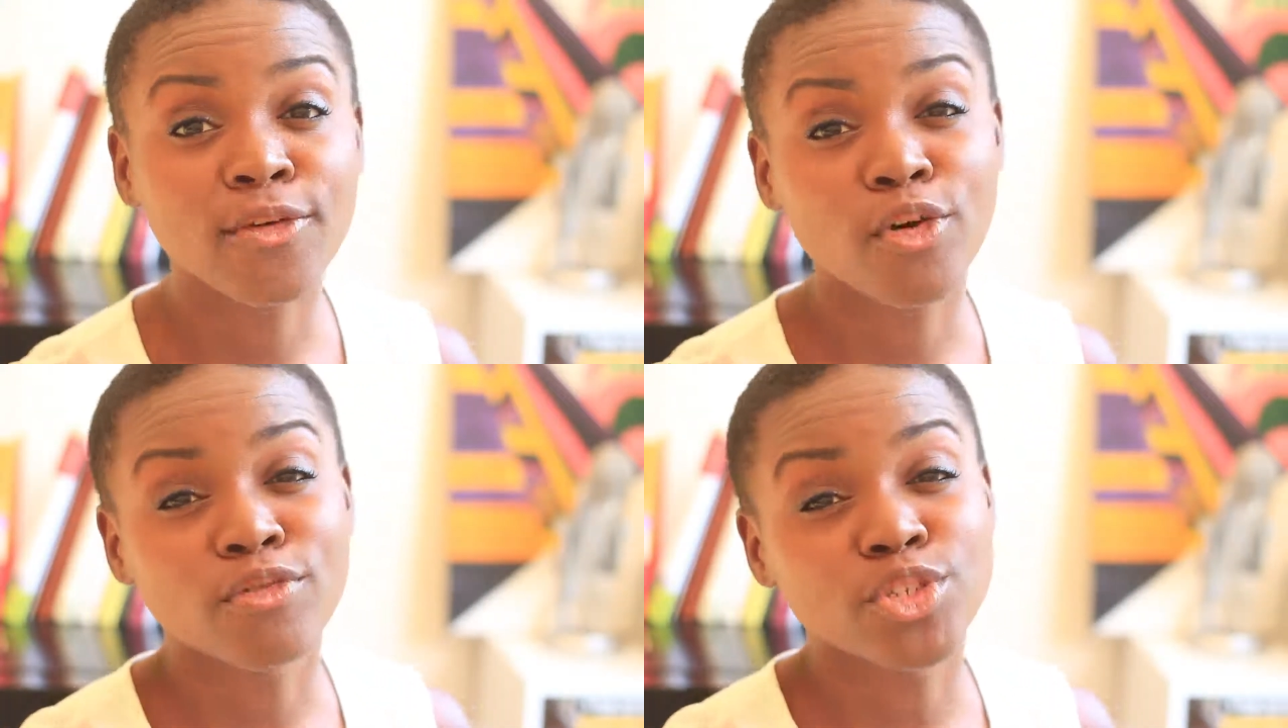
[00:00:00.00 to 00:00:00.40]

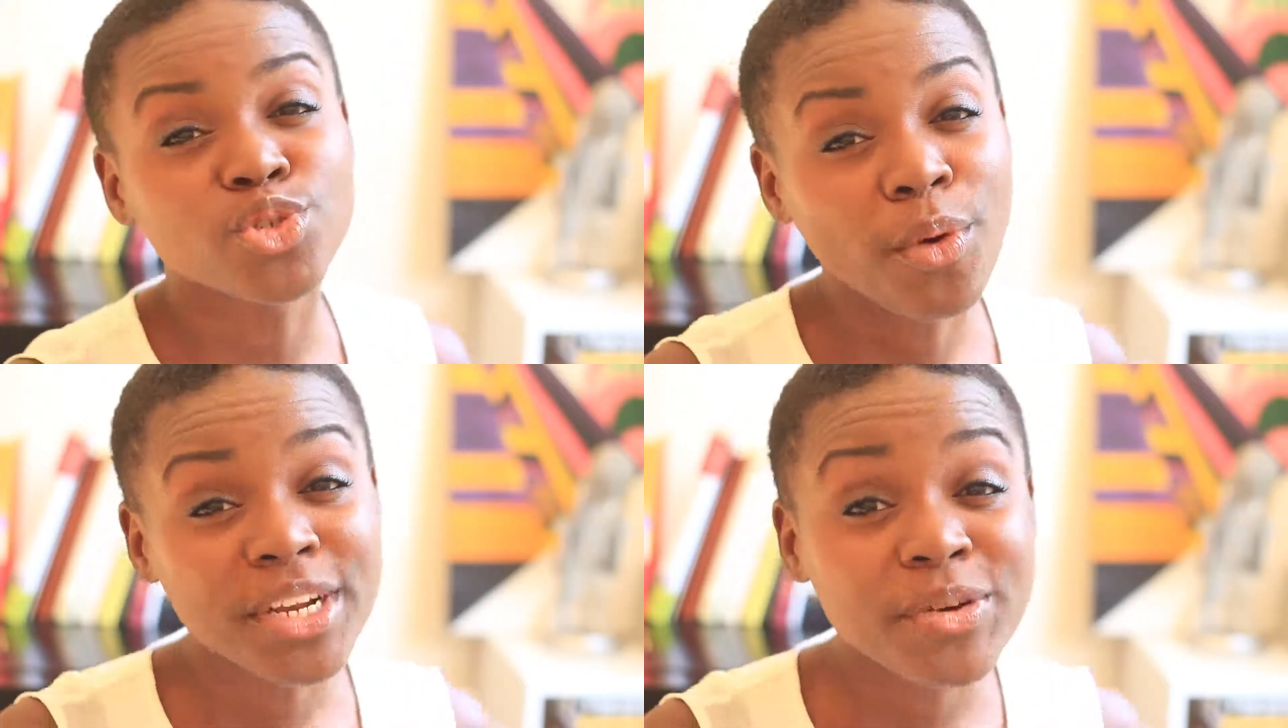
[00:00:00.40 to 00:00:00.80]
of over
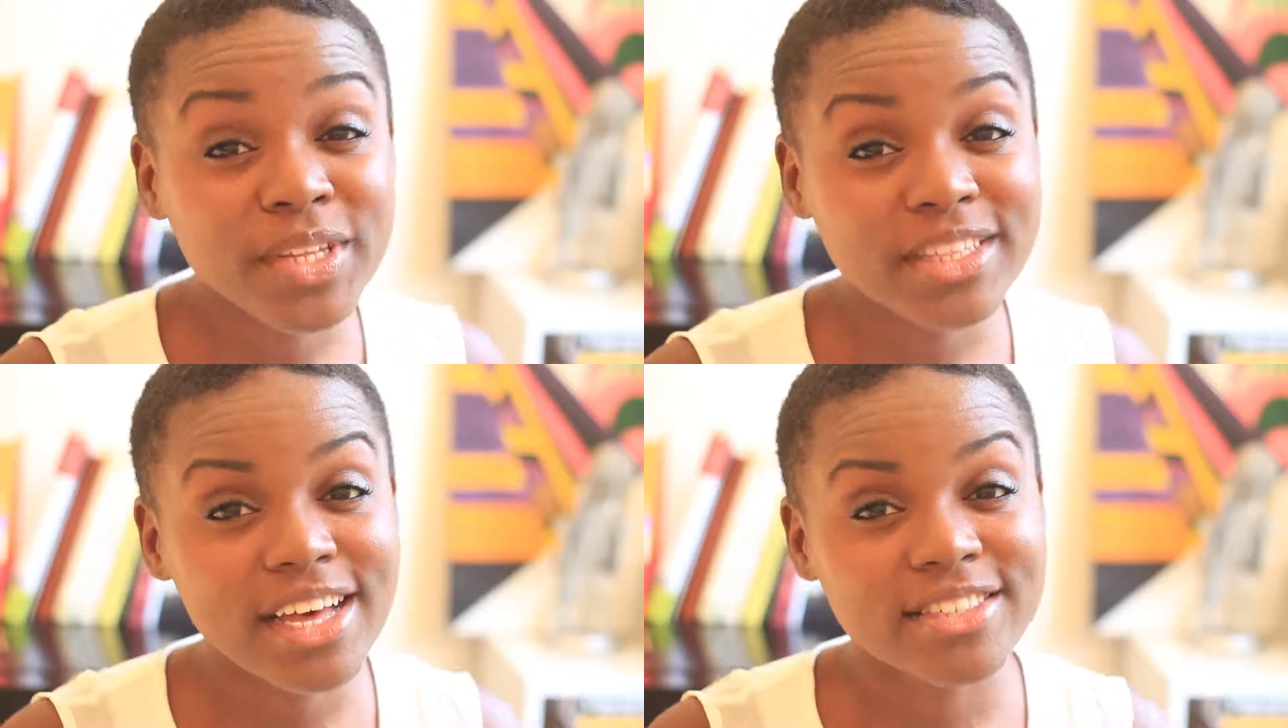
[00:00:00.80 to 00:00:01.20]

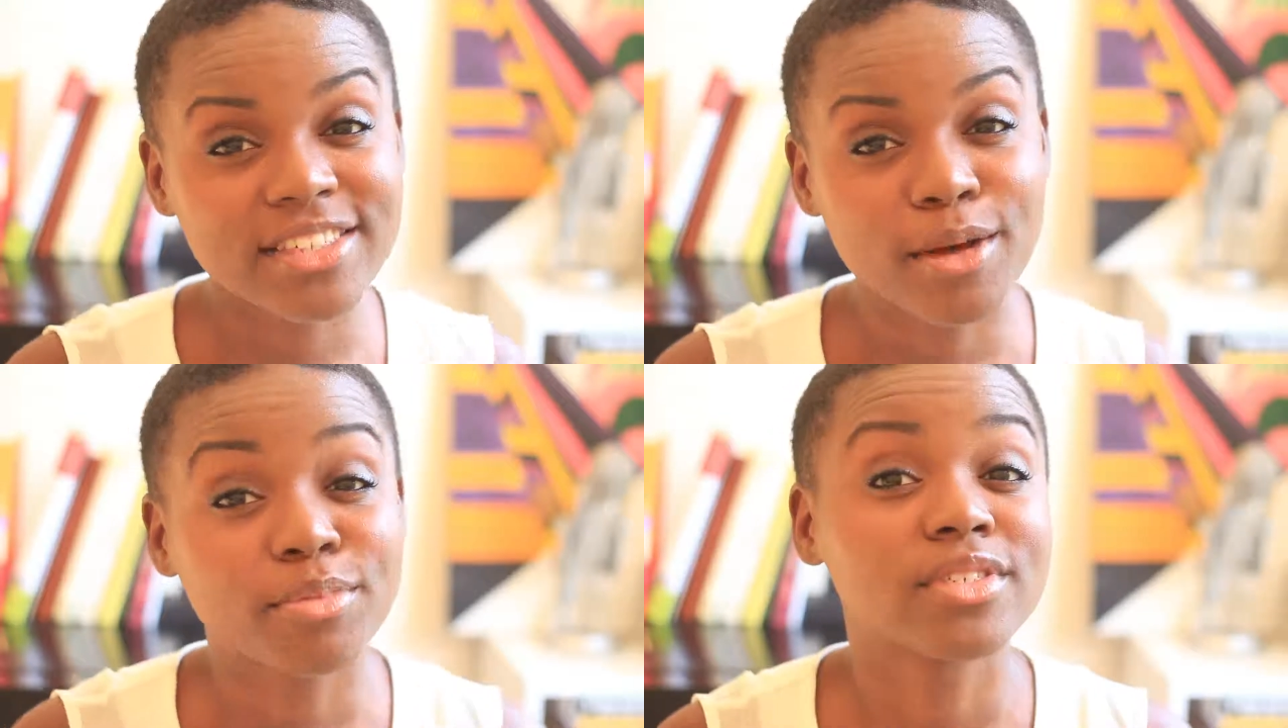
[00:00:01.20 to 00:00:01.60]

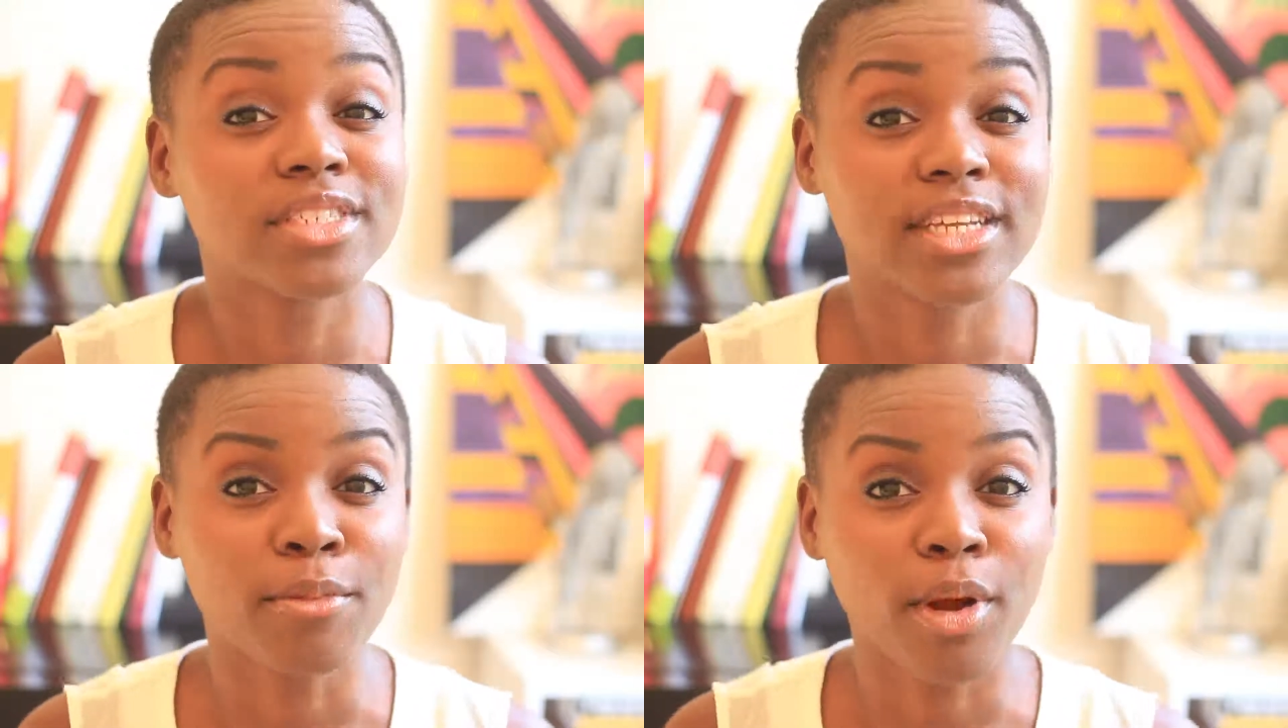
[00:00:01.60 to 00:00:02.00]
21,000 couples in
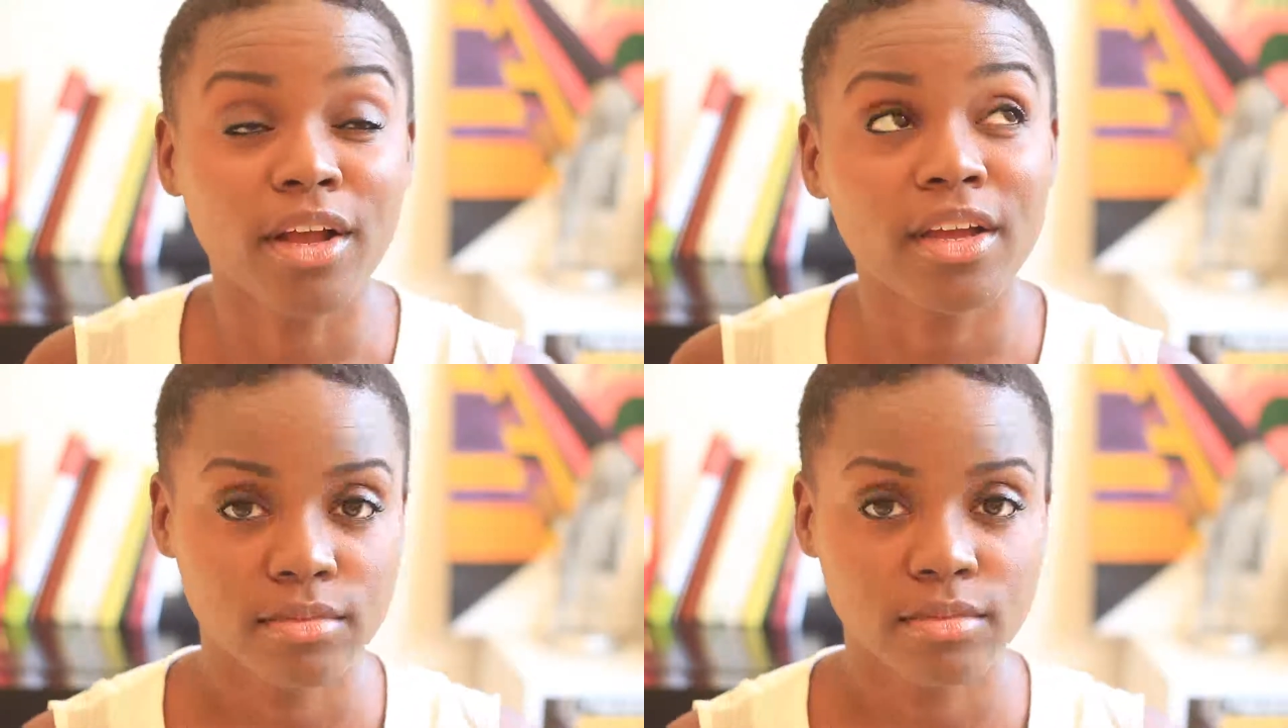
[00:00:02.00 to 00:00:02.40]
Denmark.